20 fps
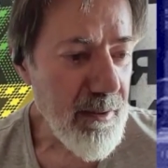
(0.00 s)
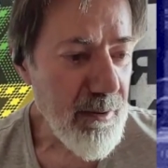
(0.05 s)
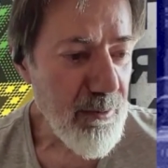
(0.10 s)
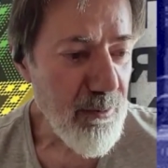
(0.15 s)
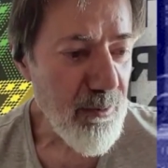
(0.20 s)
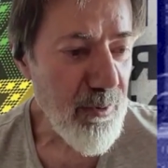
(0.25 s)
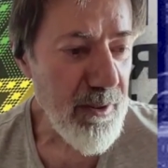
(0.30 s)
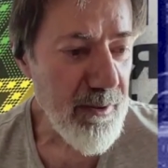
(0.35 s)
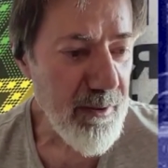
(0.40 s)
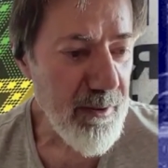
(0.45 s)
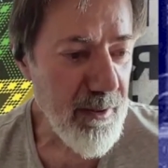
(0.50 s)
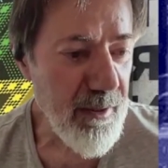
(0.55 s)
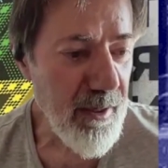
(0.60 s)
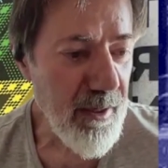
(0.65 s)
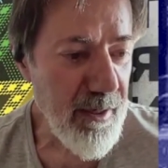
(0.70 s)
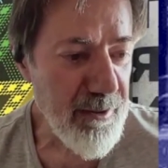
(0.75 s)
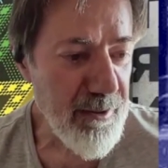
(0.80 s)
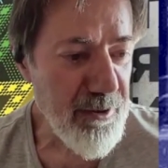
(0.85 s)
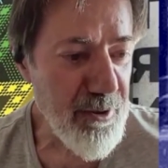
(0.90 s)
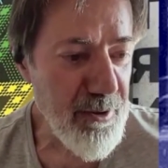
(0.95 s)
One
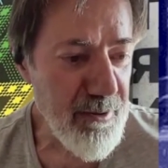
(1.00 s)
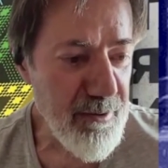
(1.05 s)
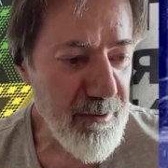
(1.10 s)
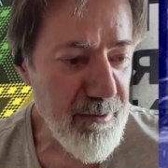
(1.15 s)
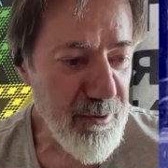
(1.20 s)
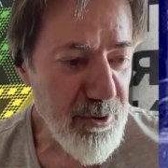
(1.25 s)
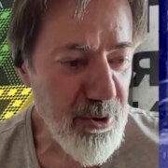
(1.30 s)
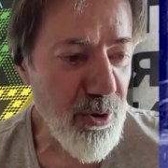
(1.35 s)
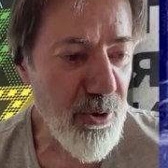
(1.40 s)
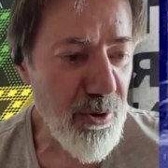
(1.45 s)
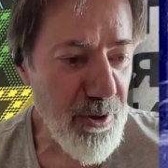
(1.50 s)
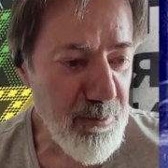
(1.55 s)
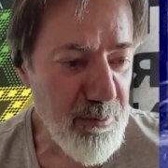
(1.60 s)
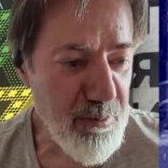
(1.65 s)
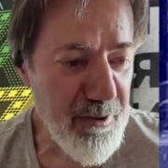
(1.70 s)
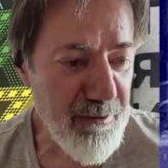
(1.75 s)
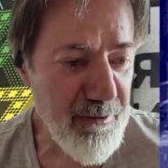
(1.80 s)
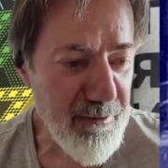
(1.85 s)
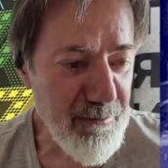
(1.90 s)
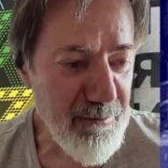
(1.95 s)
guy joined
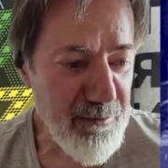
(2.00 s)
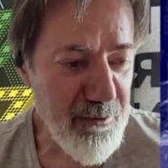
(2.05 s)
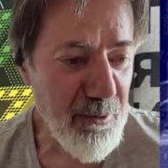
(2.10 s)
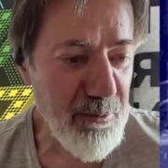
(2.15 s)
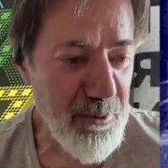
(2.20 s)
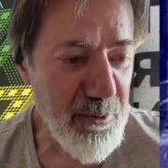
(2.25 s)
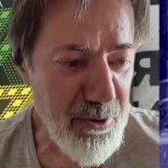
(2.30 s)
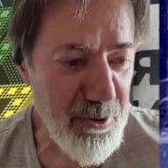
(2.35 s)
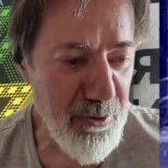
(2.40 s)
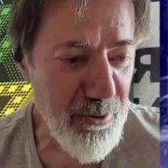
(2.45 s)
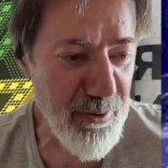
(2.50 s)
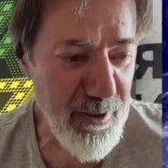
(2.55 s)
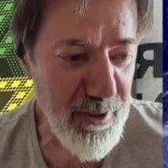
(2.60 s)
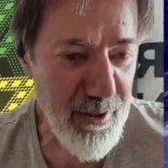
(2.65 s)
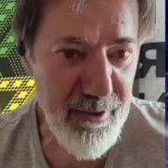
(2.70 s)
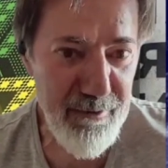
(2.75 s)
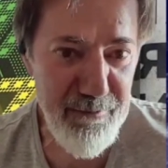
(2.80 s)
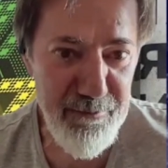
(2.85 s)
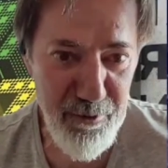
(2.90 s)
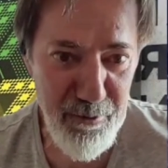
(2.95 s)
me from the
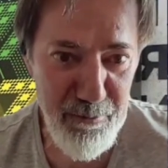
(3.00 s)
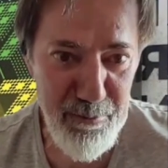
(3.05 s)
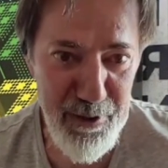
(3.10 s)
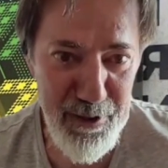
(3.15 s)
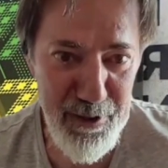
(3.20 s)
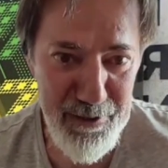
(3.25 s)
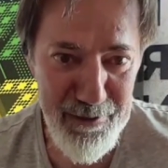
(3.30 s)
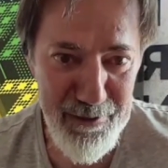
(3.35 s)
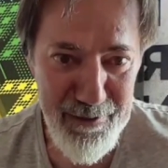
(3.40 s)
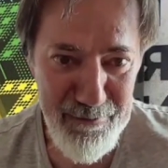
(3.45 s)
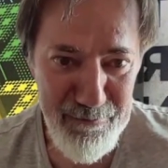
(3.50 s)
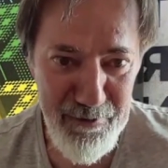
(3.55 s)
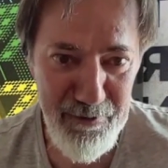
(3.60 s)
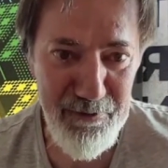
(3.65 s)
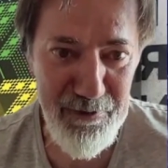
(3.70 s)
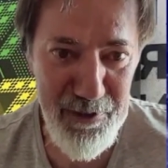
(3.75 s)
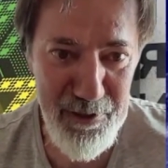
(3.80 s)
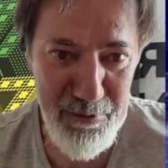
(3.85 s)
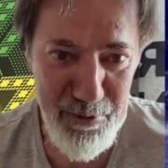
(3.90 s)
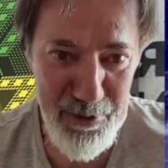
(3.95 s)
UK, from my
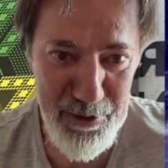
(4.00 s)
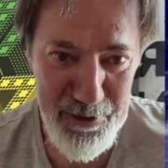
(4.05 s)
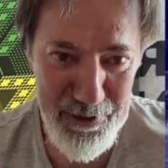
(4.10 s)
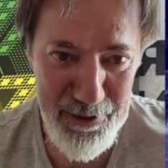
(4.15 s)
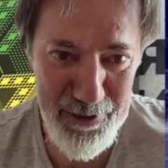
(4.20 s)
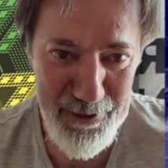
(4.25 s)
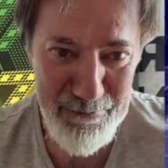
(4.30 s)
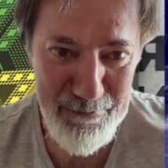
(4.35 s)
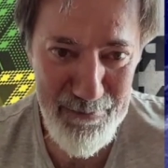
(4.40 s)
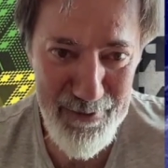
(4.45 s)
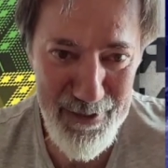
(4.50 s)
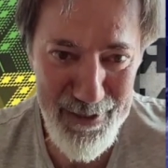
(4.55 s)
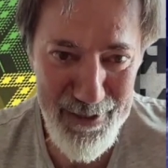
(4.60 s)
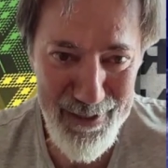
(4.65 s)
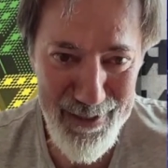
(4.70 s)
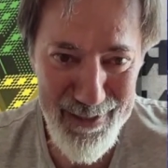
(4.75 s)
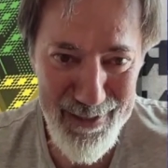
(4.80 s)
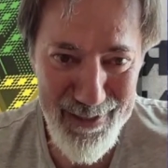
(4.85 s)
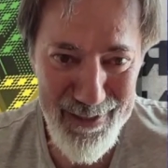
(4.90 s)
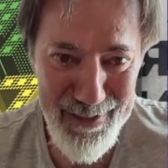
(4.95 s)
Mev Dinc team,
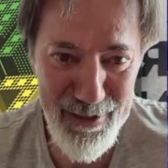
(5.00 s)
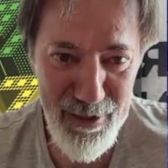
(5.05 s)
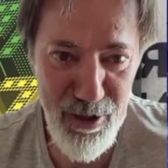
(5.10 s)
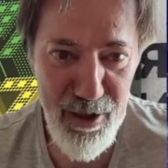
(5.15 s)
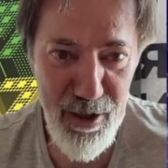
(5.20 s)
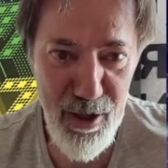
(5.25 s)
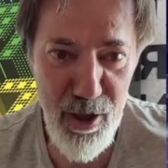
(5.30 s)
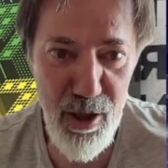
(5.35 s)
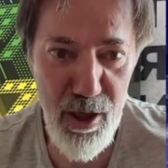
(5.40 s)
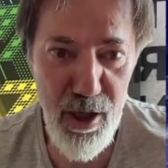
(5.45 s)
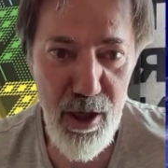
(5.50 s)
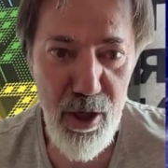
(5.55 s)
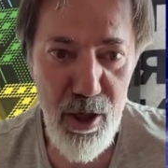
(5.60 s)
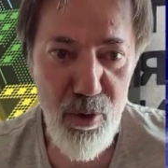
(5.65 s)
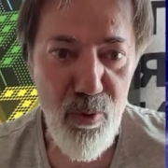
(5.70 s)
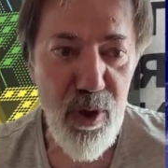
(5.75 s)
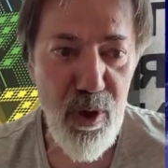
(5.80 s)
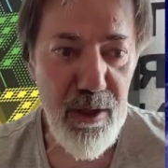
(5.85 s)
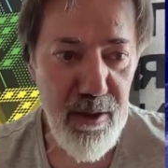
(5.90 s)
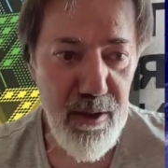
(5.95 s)

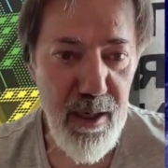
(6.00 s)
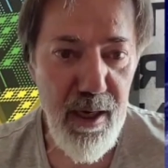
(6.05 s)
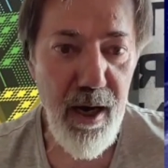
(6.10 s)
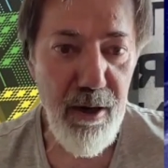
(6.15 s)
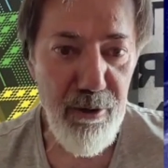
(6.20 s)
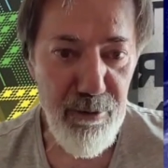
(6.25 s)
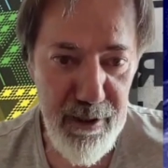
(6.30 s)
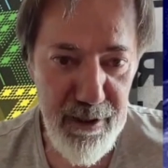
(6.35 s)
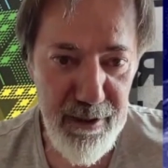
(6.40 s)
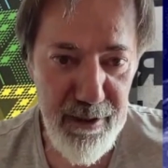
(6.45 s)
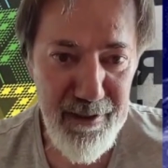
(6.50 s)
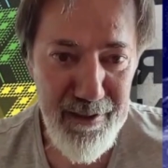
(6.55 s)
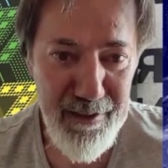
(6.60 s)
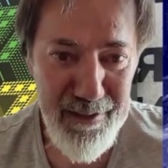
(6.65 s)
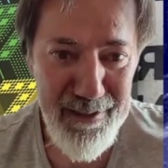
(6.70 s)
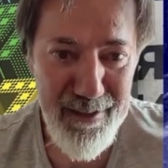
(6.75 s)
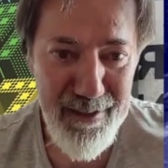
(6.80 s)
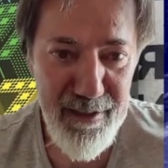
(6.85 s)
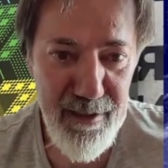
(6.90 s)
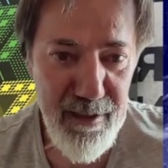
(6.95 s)
Will Cowling.
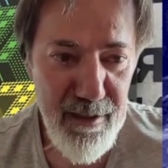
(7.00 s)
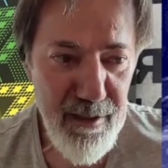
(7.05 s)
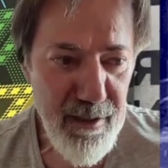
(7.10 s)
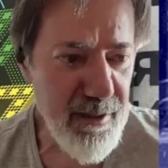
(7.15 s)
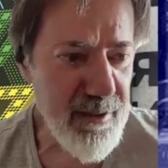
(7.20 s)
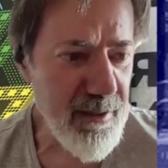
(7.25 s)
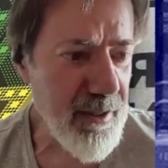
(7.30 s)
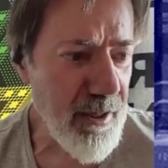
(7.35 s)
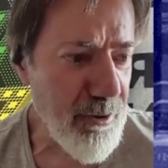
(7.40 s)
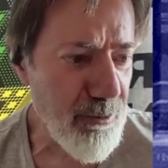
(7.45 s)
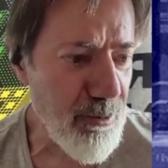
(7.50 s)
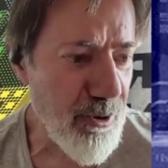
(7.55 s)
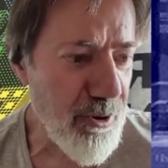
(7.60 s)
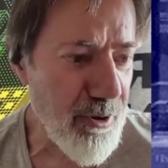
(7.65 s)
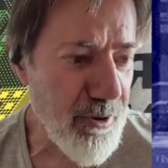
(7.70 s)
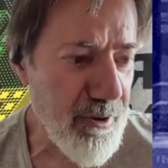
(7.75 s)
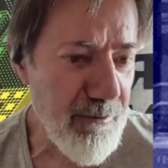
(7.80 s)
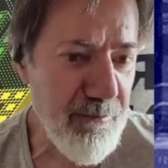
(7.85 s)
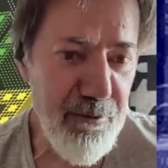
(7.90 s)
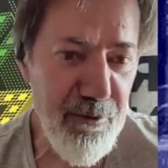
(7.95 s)
He's now
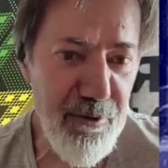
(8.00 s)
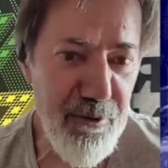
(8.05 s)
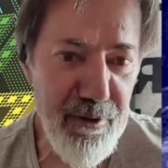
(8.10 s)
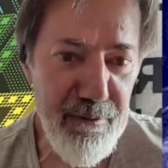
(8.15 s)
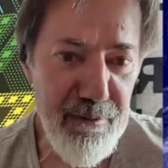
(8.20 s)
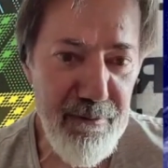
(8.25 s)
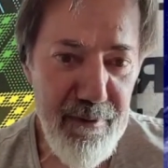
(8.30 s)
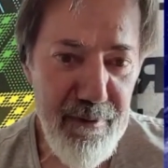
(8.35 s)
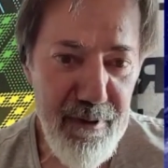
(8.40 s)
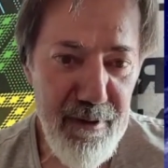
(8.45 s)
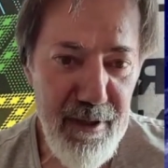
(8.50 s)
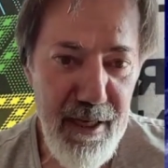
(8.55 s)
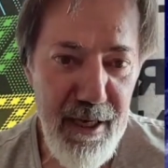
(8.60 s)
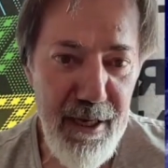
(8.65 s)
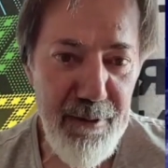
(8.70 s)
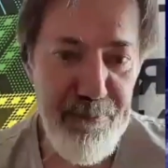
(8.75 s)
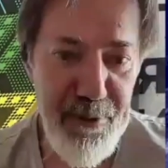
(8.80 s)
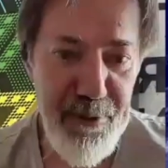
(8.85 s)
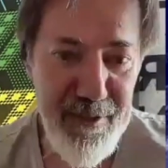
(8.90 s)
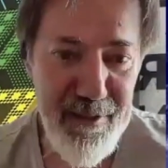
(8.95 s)
working for
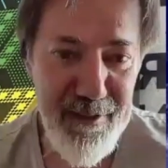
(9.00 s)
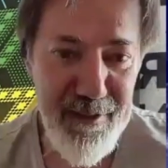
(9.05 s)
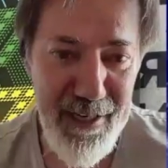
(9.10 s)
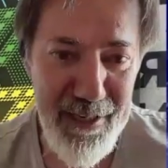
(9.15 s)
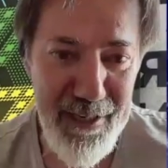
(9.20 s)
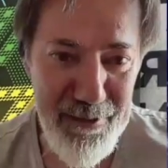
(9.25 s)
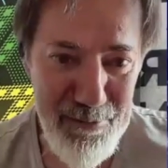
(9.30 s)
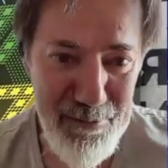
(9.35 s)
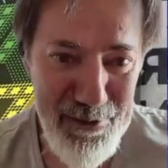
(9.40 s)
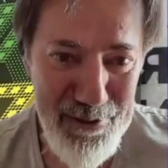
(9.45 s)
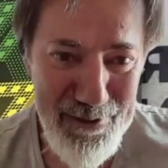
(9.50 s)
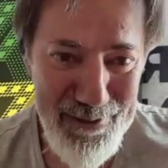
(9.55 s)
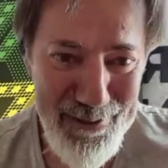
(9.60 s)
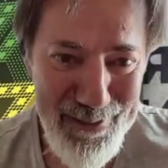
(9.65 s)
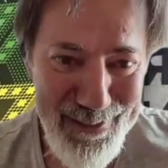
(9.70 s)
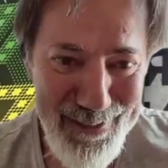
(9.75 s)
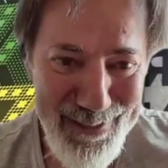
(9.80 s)
Epic Games.